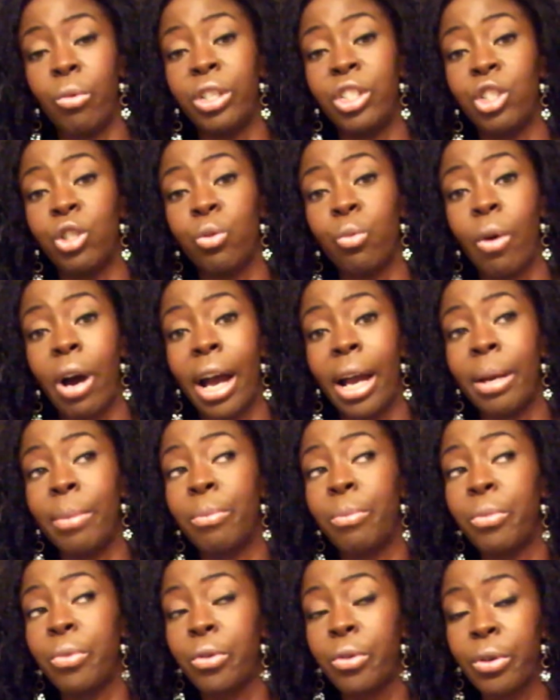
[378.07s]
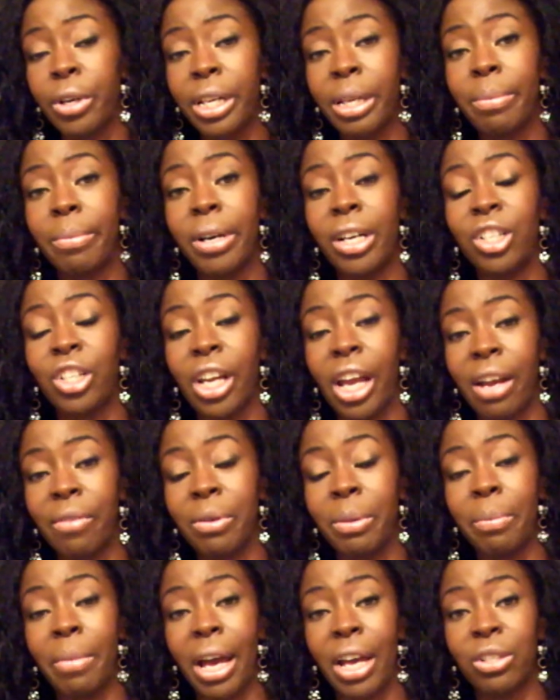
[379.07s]
which is why pretty much
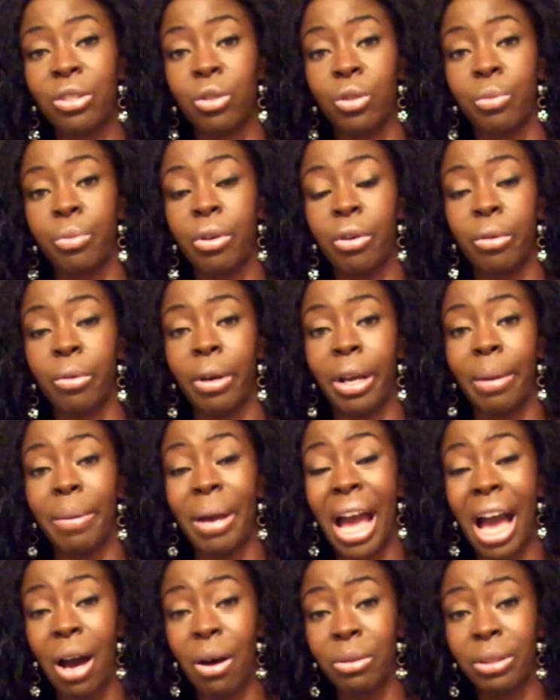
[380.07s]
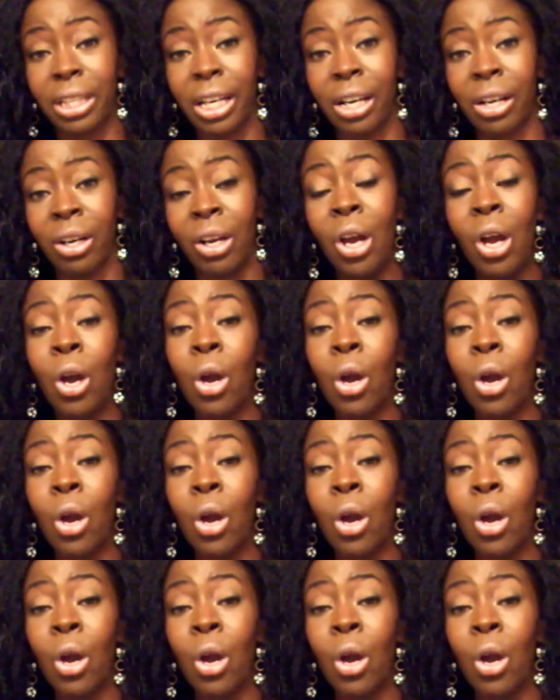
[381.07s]
every master's program out there